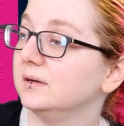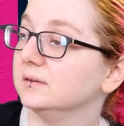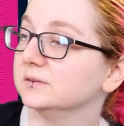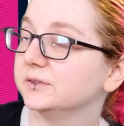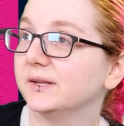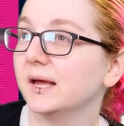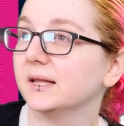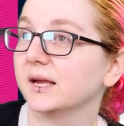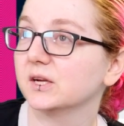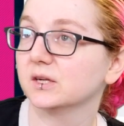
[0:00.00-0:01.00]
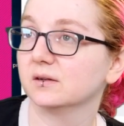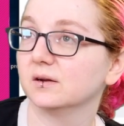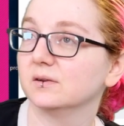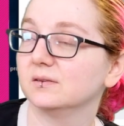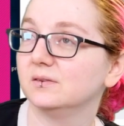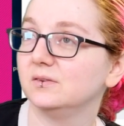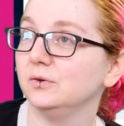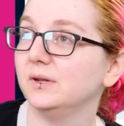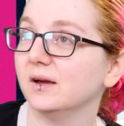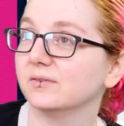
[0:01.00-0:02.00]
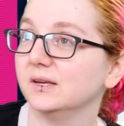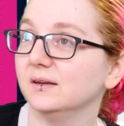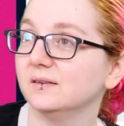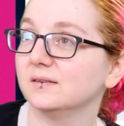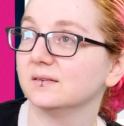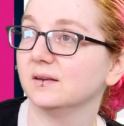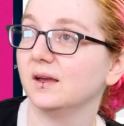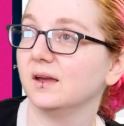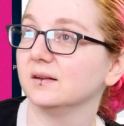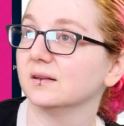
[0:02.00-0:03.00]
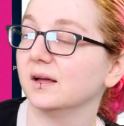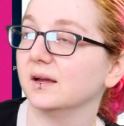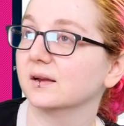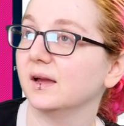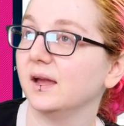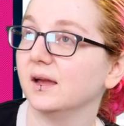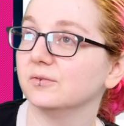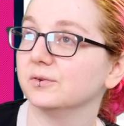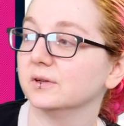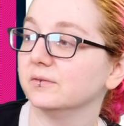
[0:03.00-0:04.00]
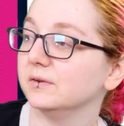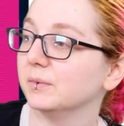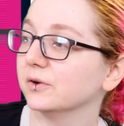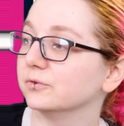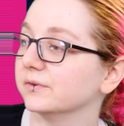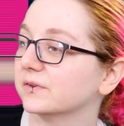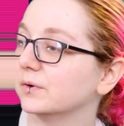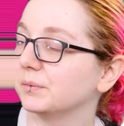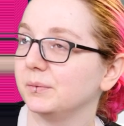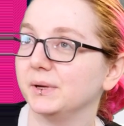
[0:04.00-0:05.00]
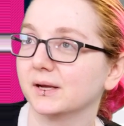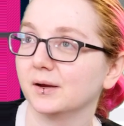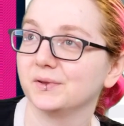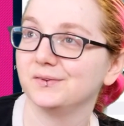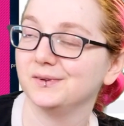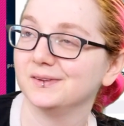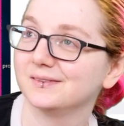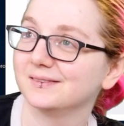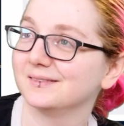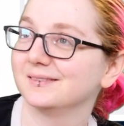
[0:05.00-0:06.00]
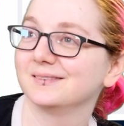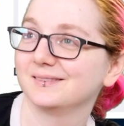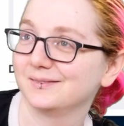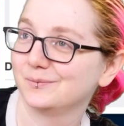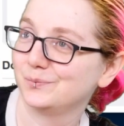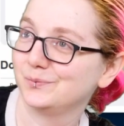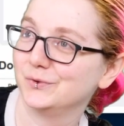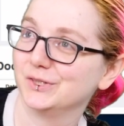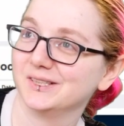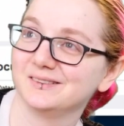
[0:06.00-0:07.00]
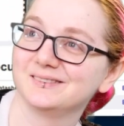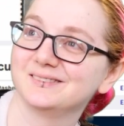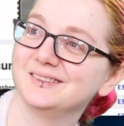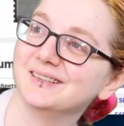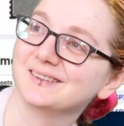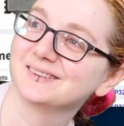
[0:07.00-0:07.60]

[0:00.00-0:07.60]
So I'd get like two dev kits and like a handful of these modules. That's what I'm going to pick up as soon as we're done here.